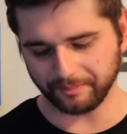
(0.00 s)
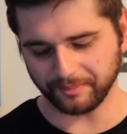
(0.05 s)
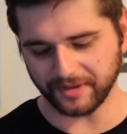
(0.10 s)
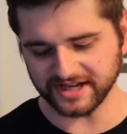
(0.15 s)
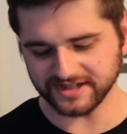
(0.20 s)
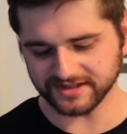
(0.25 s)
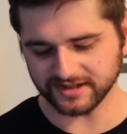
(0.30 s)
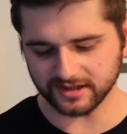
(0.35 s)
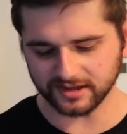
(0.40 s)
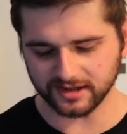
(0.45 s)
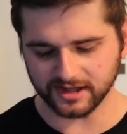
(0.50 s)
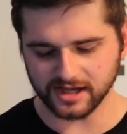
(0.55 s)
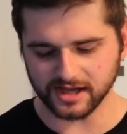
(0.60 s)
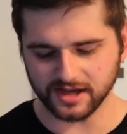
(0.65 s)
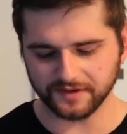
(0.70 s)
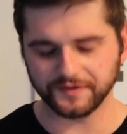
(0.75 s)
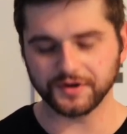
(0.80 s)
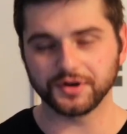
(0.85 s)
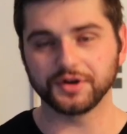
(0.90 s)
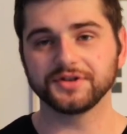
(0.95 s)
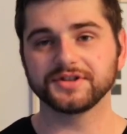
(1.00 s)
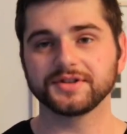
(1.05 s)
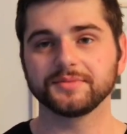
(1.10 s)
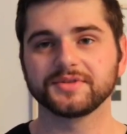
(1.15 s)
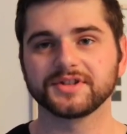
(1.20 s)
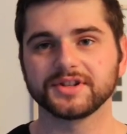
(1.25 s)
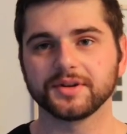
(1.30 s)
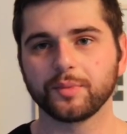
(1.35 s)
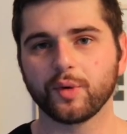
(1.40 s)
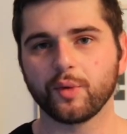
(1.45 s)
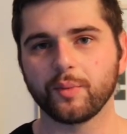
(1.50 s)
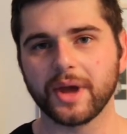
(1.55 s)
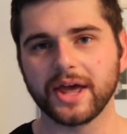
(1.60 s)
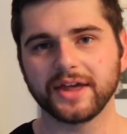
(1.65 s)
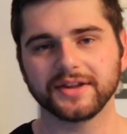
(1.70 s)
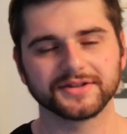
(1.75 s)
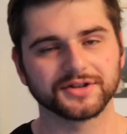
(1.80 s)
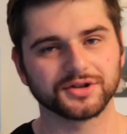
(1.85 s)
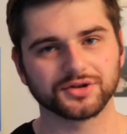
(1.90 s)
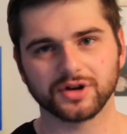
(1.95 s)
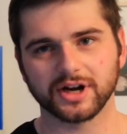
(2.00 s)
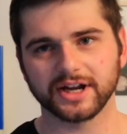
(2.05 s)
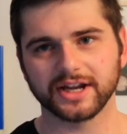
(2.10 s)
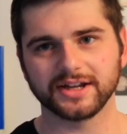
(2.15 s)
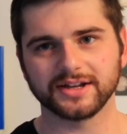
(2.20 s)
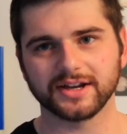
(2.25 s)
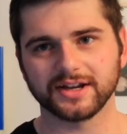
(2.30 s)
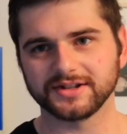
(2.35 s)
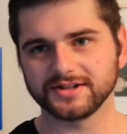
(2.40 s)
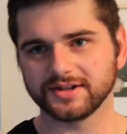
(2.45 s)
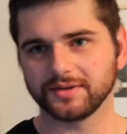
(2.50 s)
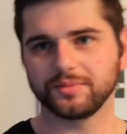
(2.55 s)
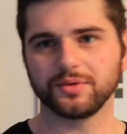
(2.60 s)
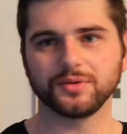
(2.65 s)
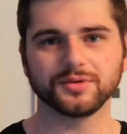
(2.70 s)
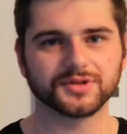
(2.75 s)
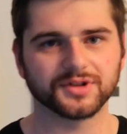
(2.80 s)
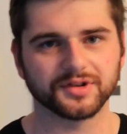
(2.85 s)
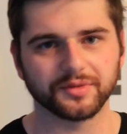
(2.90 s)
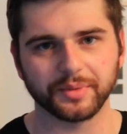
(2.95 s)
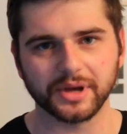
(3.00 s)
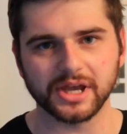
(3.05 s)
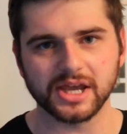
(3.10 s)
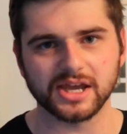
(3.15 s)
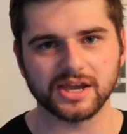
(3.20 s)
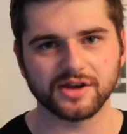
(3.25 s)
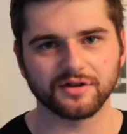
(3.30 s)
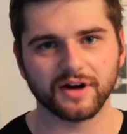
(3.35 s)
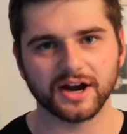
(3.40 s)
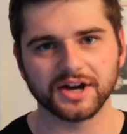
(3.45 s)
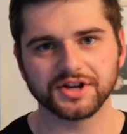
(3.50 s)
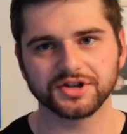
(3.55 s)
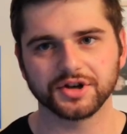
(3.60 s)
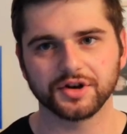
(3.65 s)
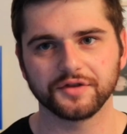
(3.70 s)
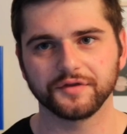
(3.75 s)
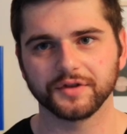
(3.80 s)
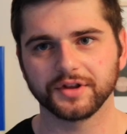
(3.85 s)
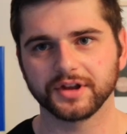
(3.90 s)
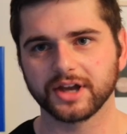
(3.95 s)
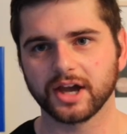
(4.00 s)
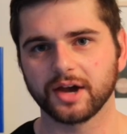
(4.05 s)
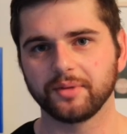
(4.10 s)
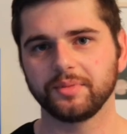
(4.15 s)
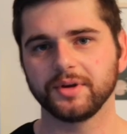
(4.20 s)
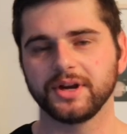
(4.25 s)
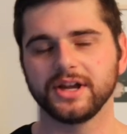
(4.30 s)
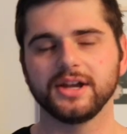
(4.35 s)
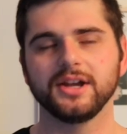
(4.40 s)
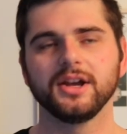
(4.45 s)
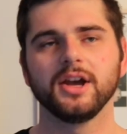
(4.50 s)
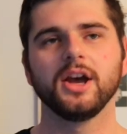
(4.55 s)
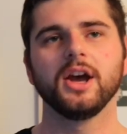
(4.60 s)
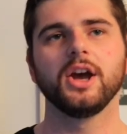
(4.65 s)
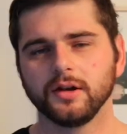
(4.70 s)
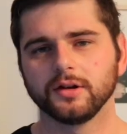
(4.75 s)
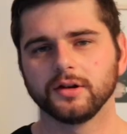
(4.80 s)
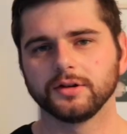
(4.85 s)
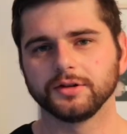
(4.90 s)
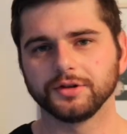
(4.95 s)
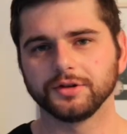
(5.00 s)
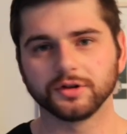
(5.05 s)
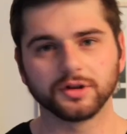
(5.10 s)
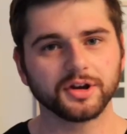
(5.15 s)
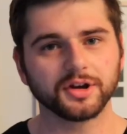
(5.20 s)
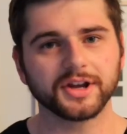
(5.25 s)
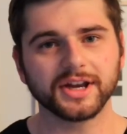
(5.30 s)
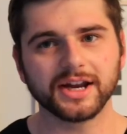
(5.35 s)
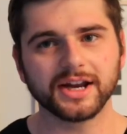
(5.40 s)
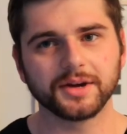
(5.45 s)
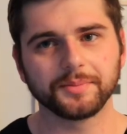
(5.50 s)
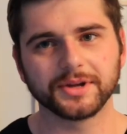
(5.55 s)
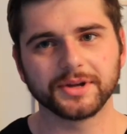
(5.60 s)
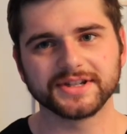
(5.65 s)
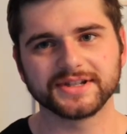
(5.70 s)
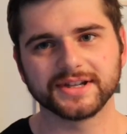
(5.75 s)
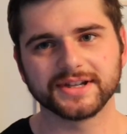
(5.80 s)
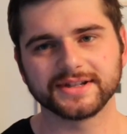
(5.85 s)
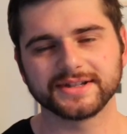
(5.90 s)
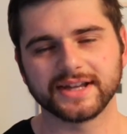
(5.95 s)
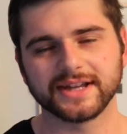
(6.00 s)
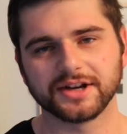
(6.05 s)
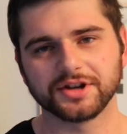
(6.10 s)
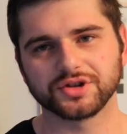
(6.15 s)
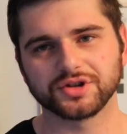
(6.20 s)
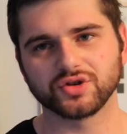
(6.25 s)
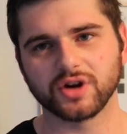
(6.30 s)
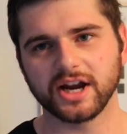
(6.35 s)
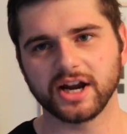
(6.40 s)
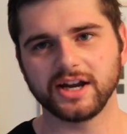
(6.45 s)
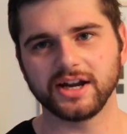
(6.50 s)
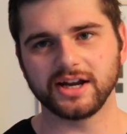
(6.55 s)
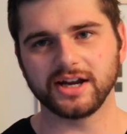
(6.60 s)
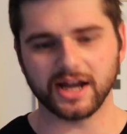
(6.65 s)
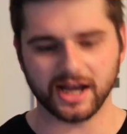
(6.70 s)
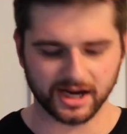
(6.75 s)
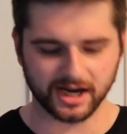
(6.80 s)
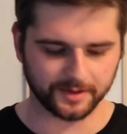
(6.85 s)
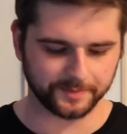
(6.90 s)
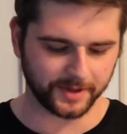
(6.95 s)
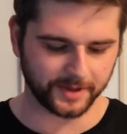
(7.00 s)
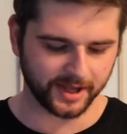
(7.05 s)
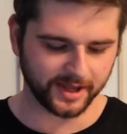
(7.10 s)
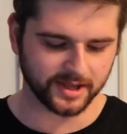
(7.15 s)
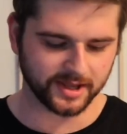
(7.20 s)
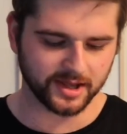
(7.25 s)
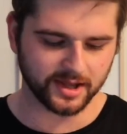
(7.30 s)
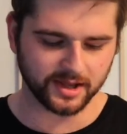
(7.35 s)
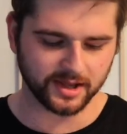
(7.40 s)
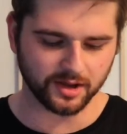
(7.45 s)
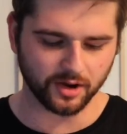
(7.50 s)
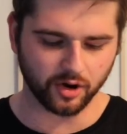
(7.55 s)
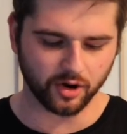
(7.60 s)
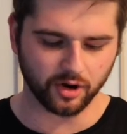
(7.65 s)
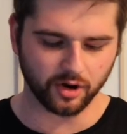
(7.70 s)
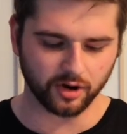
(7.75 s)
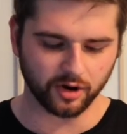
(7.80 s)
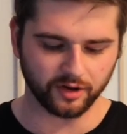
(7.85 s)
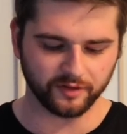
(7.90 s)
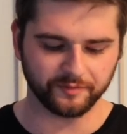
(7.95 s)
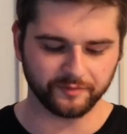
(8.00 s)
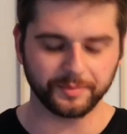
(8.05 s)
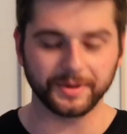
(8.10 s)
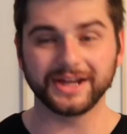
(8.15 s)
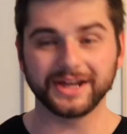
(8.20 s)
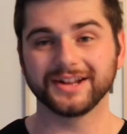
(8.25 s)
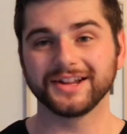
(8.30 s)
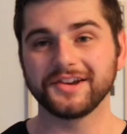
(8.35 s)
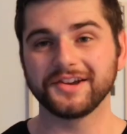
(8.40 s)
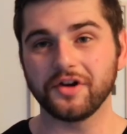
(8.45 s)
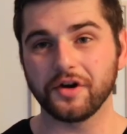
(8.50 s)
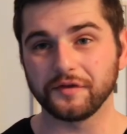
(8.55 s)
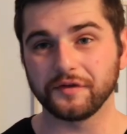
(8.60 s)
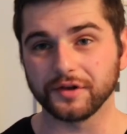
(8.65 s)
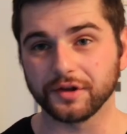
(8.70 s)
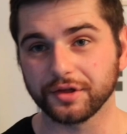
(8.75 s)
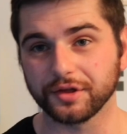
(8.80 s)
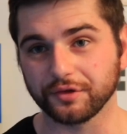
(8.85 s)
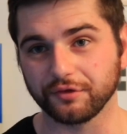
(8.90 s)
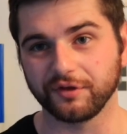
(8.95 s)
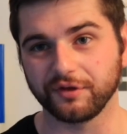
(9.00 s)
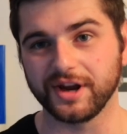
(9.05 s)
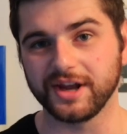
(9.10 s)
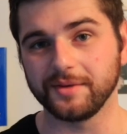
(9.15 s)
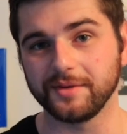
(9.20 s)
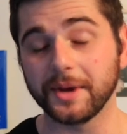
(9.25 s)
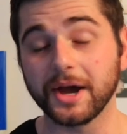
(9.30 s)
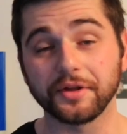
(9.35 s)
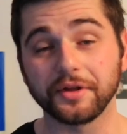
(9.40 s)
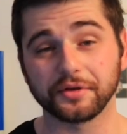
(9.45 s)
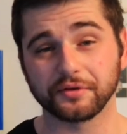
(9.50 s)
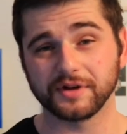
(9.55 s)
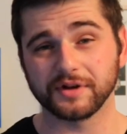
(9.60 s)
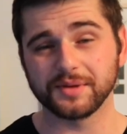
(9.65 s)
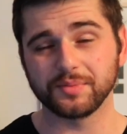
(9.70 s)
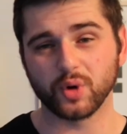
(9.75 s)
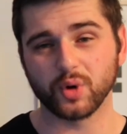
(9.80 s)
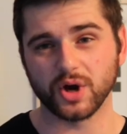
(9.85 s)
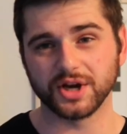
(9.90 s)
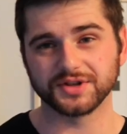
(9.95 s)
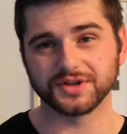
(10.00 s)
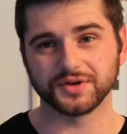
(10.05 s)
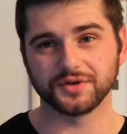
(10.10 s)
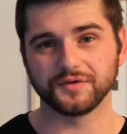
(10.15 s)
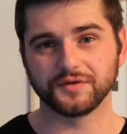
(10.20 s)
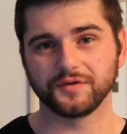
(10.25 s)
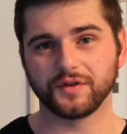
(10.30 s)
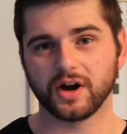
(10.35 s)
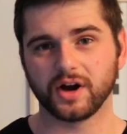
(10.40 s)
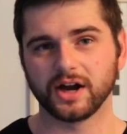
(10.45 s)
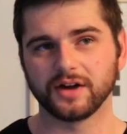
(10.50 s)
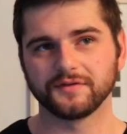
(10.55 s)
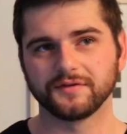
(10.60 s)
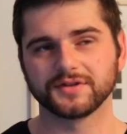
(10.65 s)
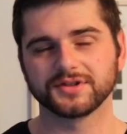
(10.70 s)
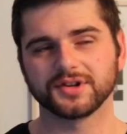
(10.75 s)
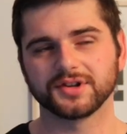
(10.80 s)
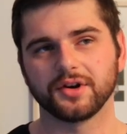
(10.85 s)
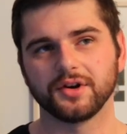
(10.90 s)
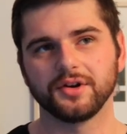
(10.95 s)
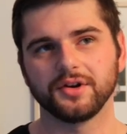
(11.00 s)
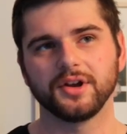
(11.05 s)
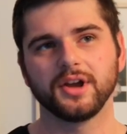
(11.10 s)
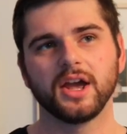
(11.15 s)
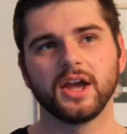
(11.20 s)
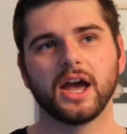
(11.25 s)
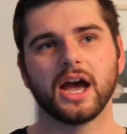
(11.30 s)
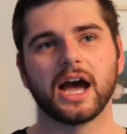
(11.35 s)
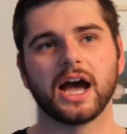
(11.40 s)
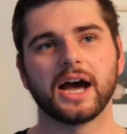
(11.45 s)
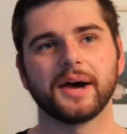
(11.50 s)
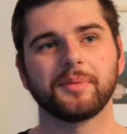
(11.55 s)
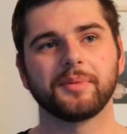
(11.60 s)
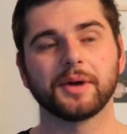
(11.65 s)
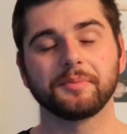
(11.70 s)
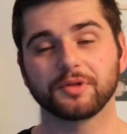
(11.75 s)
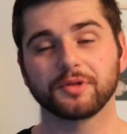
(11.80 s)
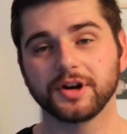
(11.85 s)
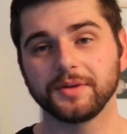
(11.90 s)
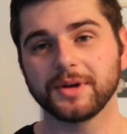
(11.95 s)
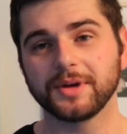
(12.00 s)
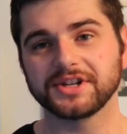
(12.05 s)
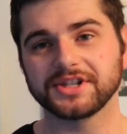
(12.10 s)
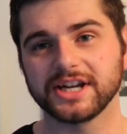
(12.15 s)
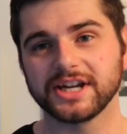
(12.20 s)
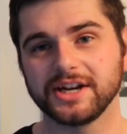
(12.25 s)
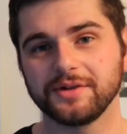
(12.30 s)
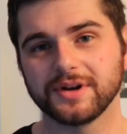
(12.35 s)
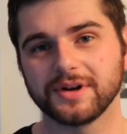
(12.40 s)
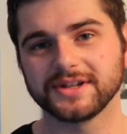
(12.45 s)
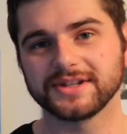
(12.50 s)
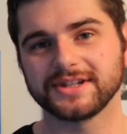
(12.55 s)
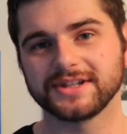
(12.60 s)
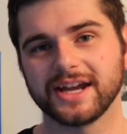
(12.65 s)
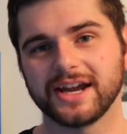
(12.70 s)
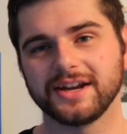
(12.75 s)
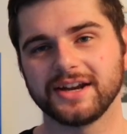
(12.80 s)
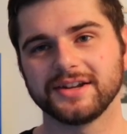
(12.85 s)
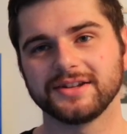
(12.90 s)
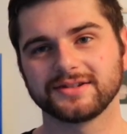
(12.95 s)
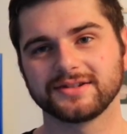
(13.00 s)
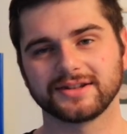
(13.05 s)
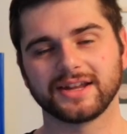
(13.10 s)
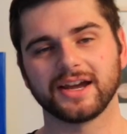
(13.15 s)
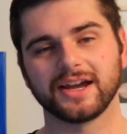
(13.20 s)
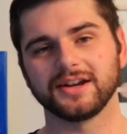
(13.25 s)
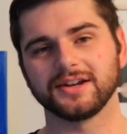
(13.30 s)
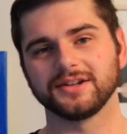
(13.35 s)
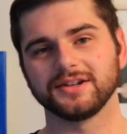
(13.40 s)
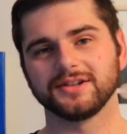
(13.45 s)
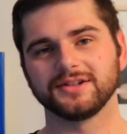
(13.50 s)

Basically, if you do some simple maths and try to get a simple sort of PE ratio for the company, you're looking at a business that is trading at a PE of barely over 3, about 3.25. So by pretty much anyone's standards, that